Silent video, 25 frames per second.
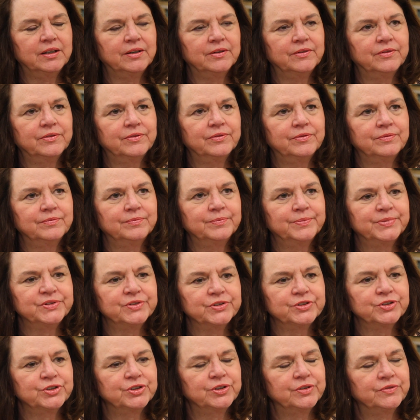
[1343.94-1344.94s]
of
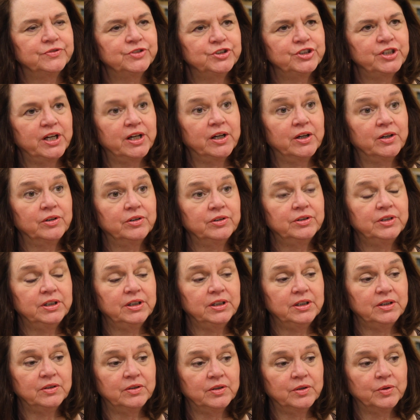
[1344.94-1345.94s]
position of chair or
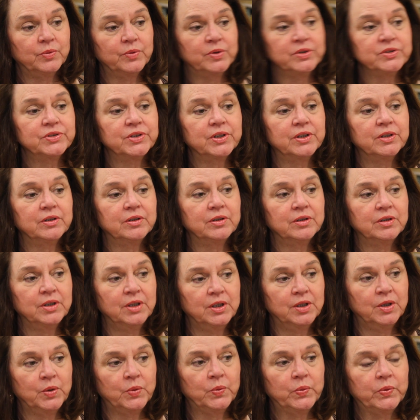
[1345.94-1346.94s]
dean. There was
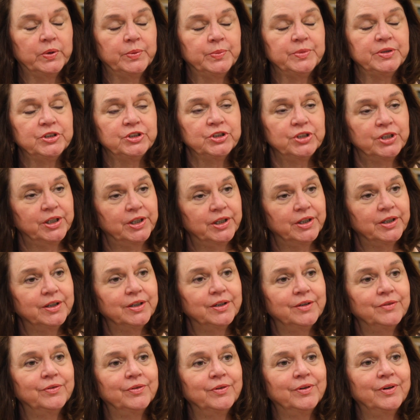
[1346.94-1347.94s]
a woman
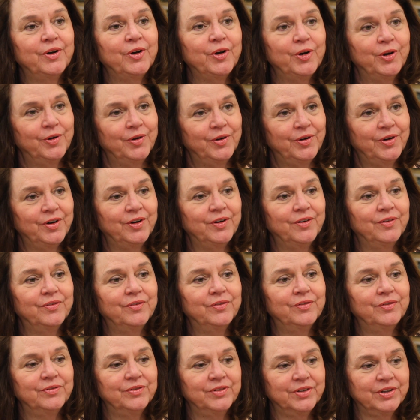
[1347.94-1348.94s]
chair of
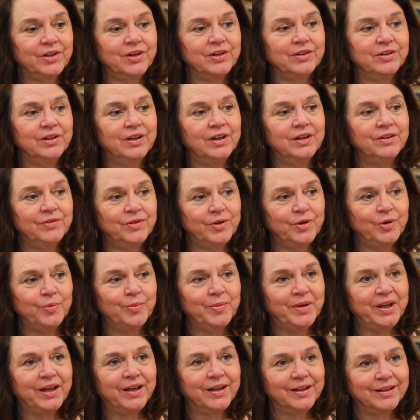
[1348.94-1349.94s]

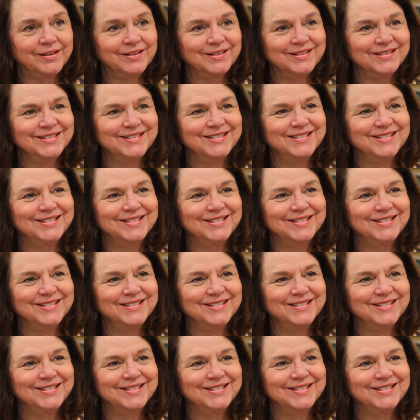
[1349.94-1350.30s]
home ec,